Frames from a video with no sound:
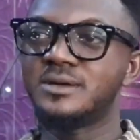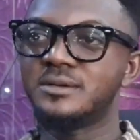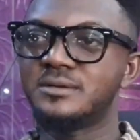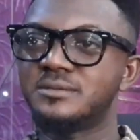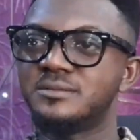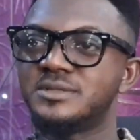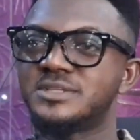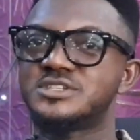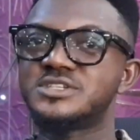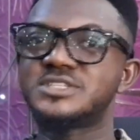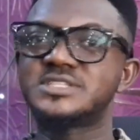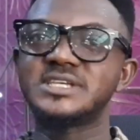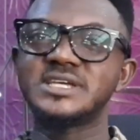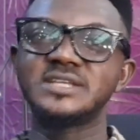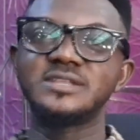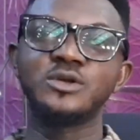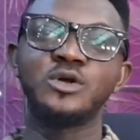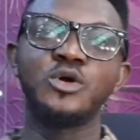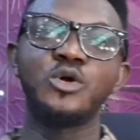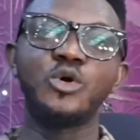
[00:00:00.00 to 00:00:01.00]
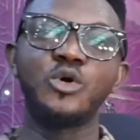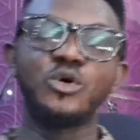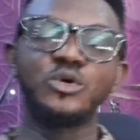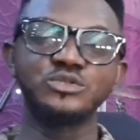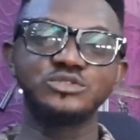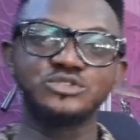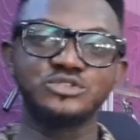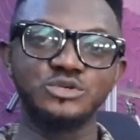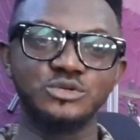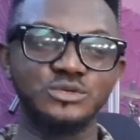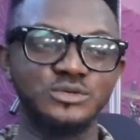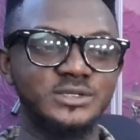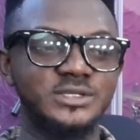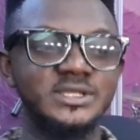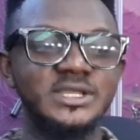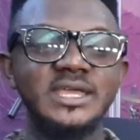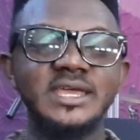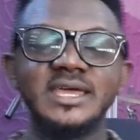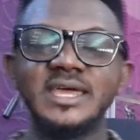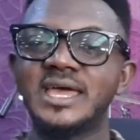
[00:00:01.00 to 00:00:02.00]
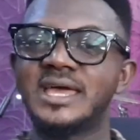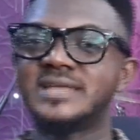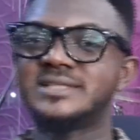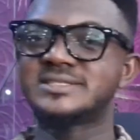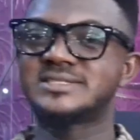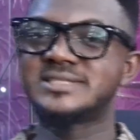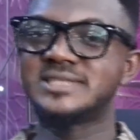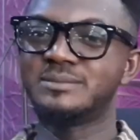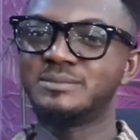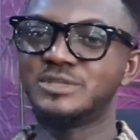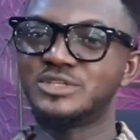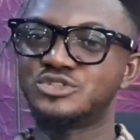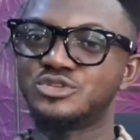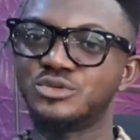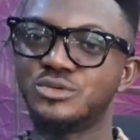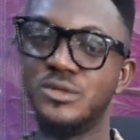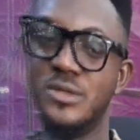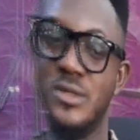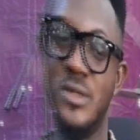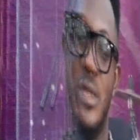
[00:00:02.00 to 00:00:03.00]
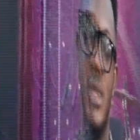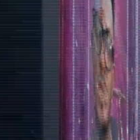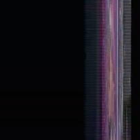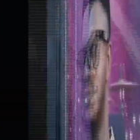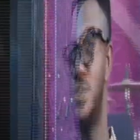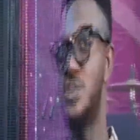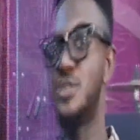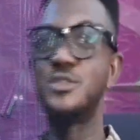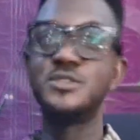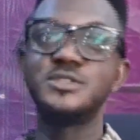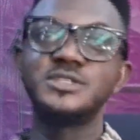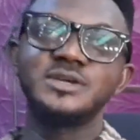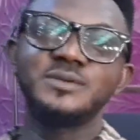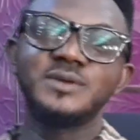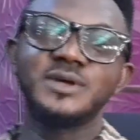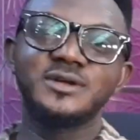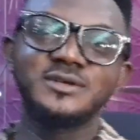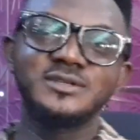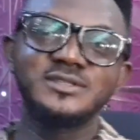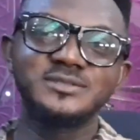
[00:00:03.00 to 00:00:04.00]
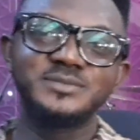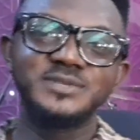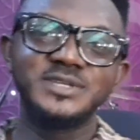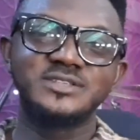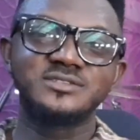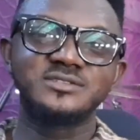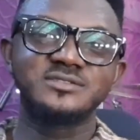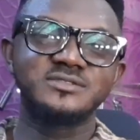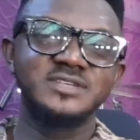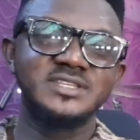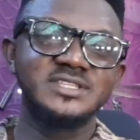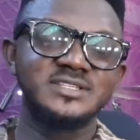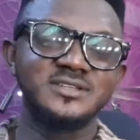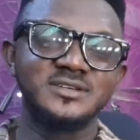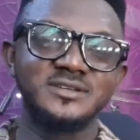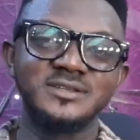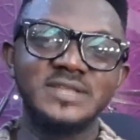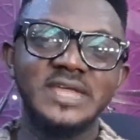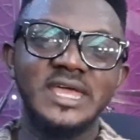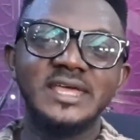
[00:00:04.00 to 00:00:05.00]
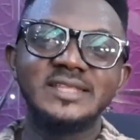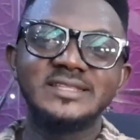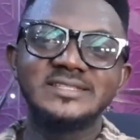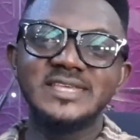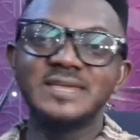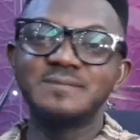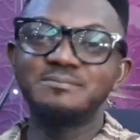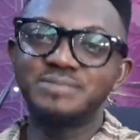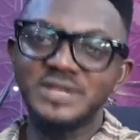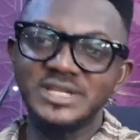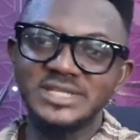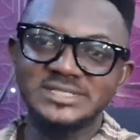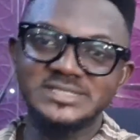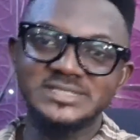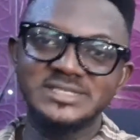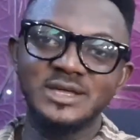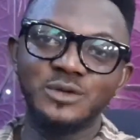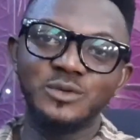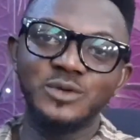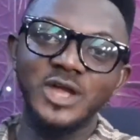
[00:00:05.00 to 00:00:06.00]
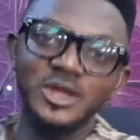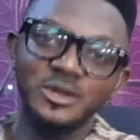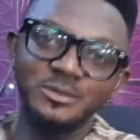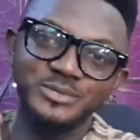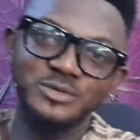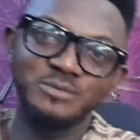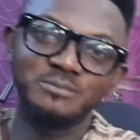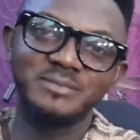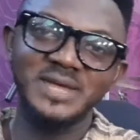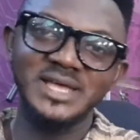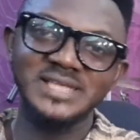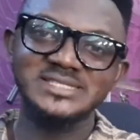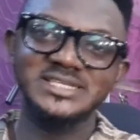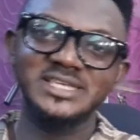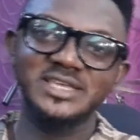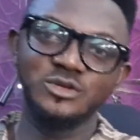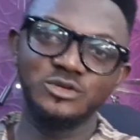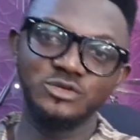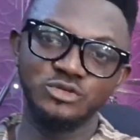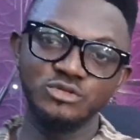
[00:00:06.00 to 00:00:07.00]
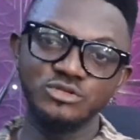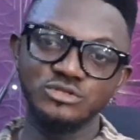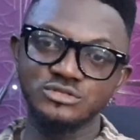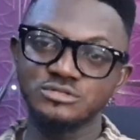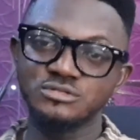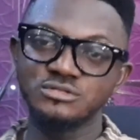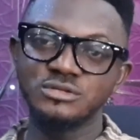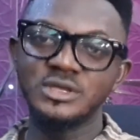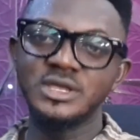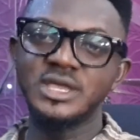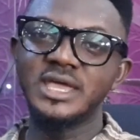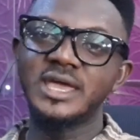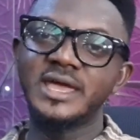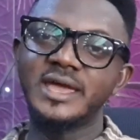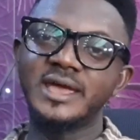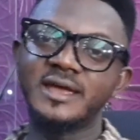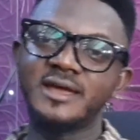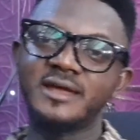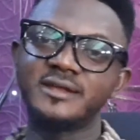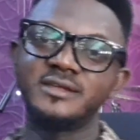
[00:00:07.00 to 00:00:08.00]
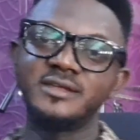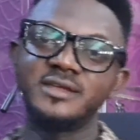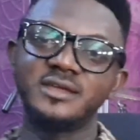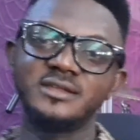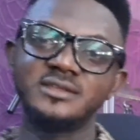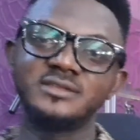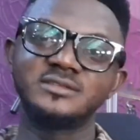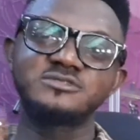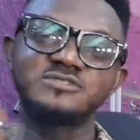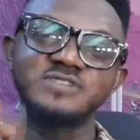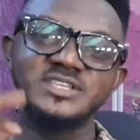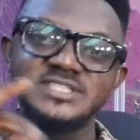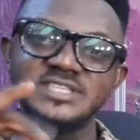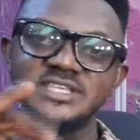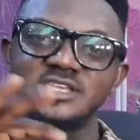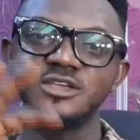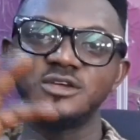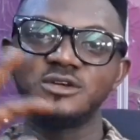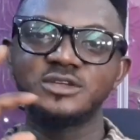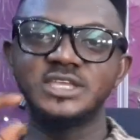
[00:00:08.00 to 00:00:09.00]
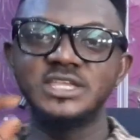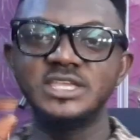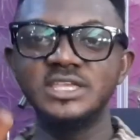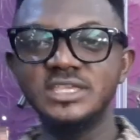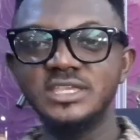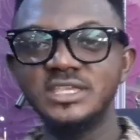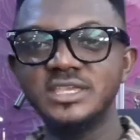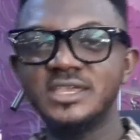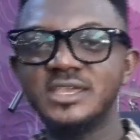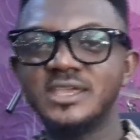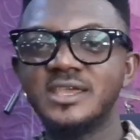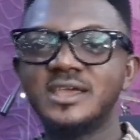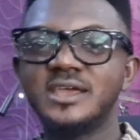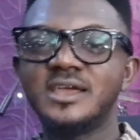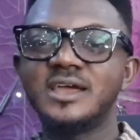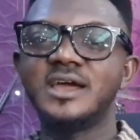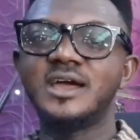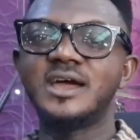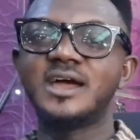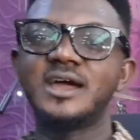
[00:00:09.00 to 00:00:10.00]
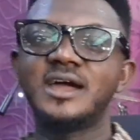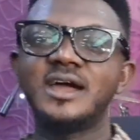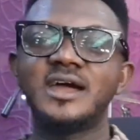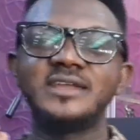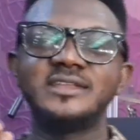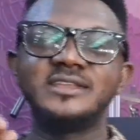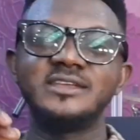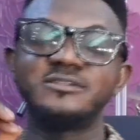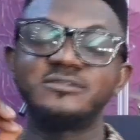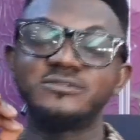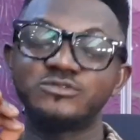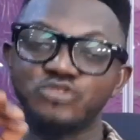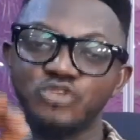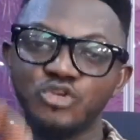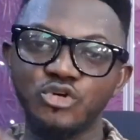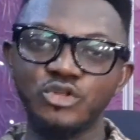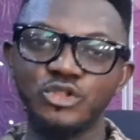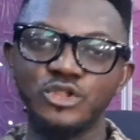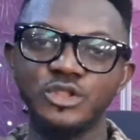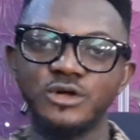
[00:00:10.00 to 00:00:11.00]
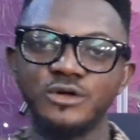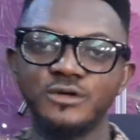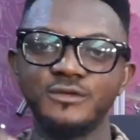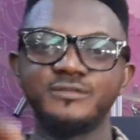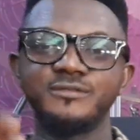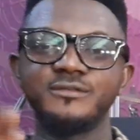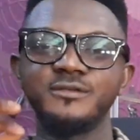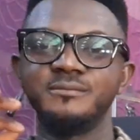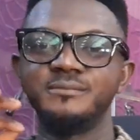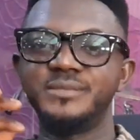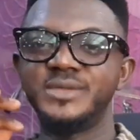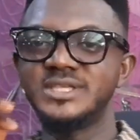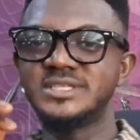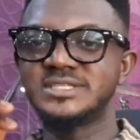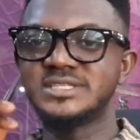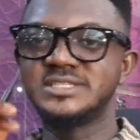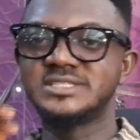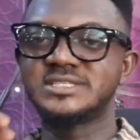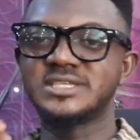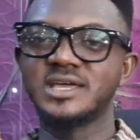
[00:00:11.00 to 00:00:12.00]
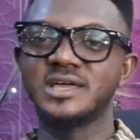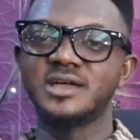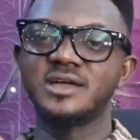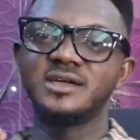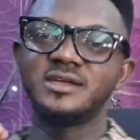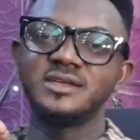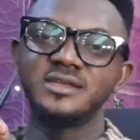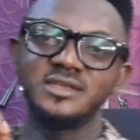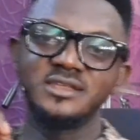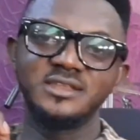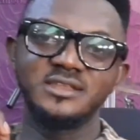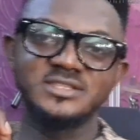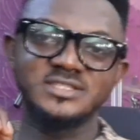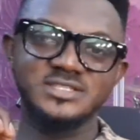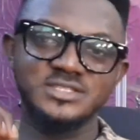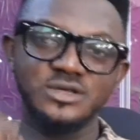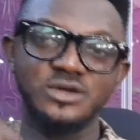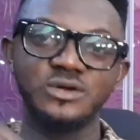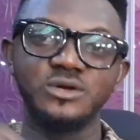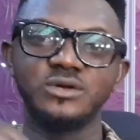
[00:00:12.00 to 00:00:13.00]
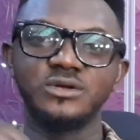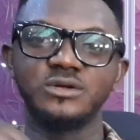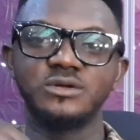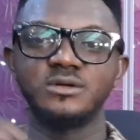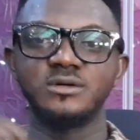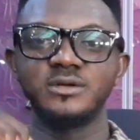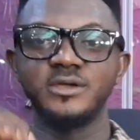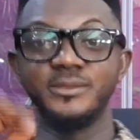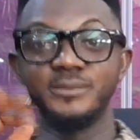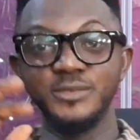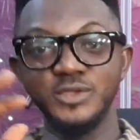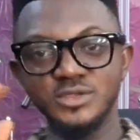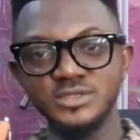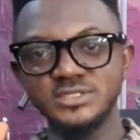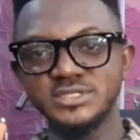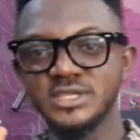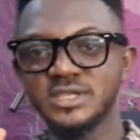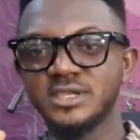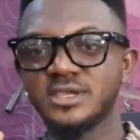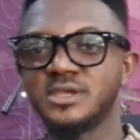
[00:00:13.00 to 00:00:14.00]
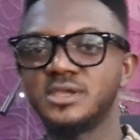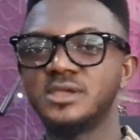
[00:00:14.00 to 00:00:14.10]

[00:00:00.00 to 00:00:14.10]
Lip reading: we treated whole tone and semitone. So today we're going to be treating on templates that will help you master your notes, and then tracing your key and the role of a bass guitar in a song or a music.